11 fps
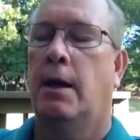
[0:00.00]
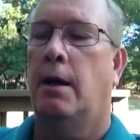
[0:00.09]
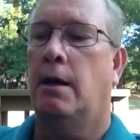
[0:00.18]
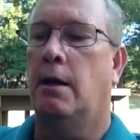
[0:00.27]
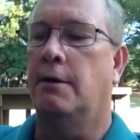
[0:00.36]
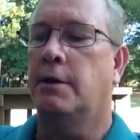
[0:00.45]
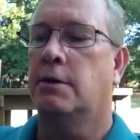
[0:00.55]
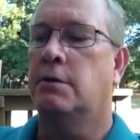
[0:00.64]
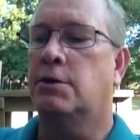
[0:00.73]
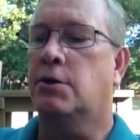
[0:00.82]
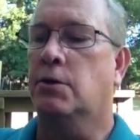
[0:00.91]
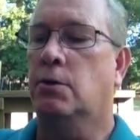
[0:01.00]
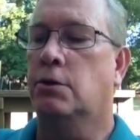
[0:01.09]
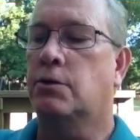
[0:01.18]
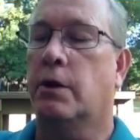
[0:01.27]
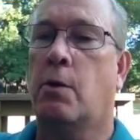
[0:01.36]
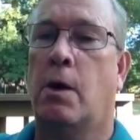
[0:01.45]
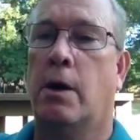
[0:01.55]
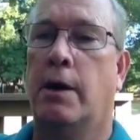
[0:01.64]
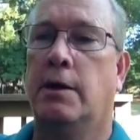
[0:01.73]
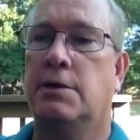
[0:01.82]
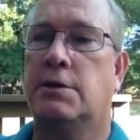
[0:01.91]
The school is
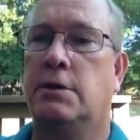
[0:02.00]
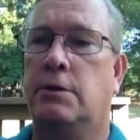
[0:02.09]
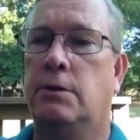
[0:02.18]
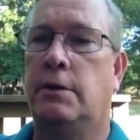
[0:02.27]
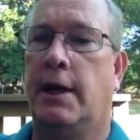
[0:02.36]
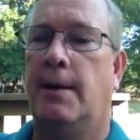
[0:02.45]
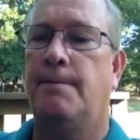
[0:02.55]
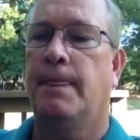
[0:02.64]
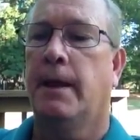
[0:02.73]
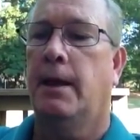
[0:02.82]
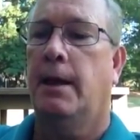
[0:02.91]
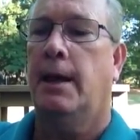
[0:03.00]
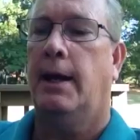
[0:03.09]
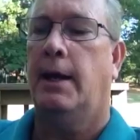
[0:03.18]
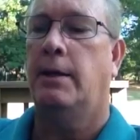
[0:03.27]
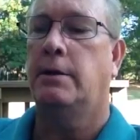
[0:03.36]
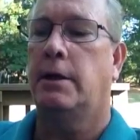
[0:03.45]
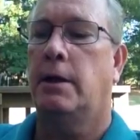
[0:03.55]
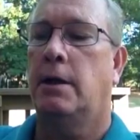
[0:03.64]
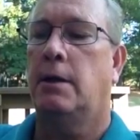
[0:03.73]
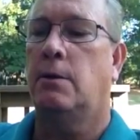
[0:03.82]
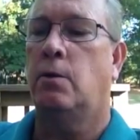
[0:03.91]
requiring us to do that, and
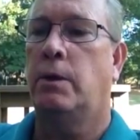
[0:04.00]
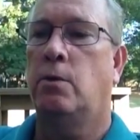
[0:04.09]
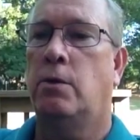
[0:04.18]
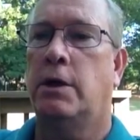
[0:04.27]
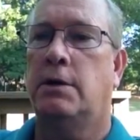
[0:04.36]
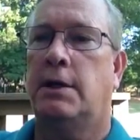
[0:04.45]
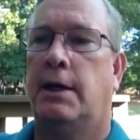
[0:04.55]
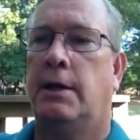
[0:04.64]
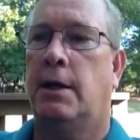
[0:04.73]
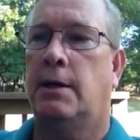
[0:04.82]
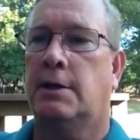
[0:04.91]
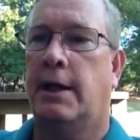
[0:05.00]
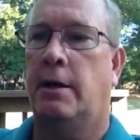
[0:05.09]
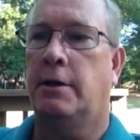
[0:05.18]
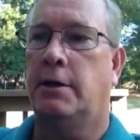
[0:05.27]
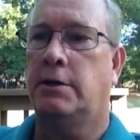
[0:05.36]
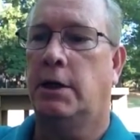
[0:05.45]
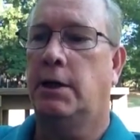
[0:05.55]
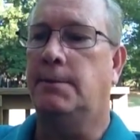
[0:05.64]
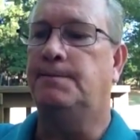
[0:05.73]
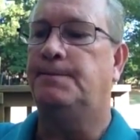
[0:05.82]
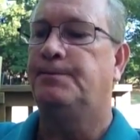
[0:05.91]
we will get that knocked out and done.